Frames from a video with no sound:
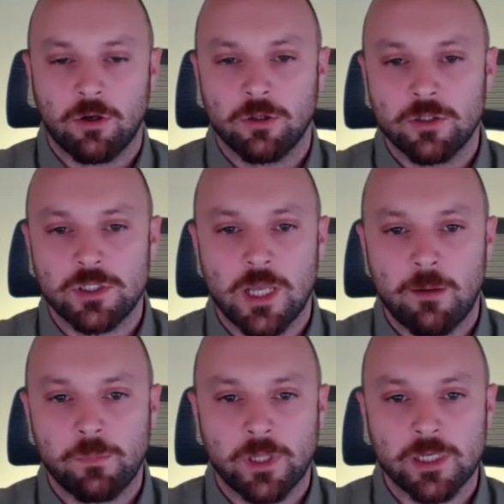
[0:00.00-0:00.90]
on the
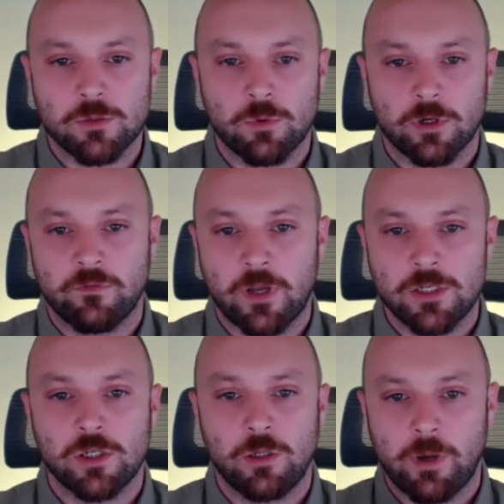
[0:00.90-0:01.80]
same place where
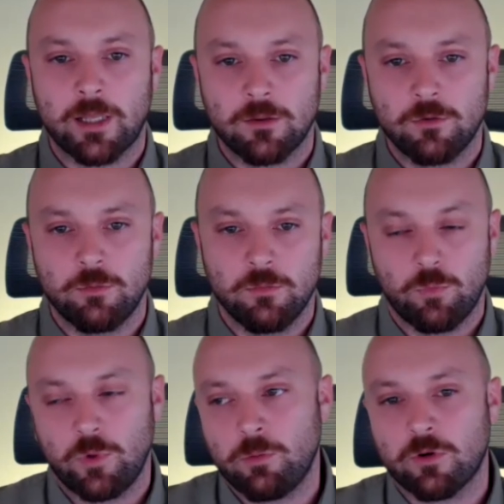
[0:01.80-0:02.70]
eventually we had to,
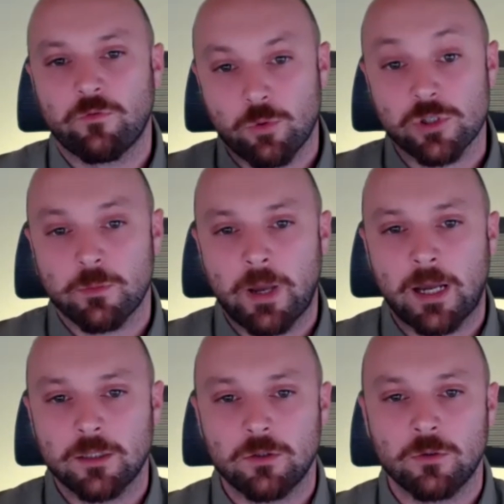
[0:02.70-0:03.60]
we were forced
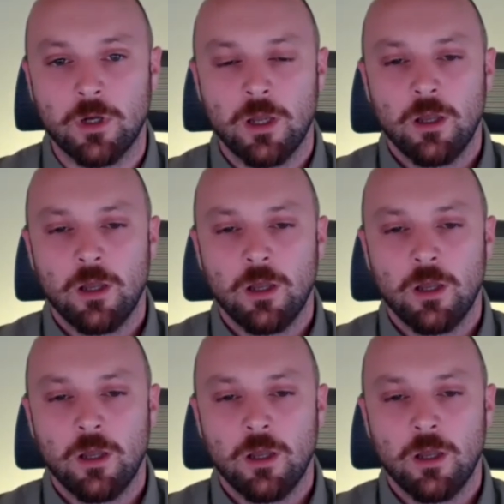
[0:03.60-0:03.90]
back to.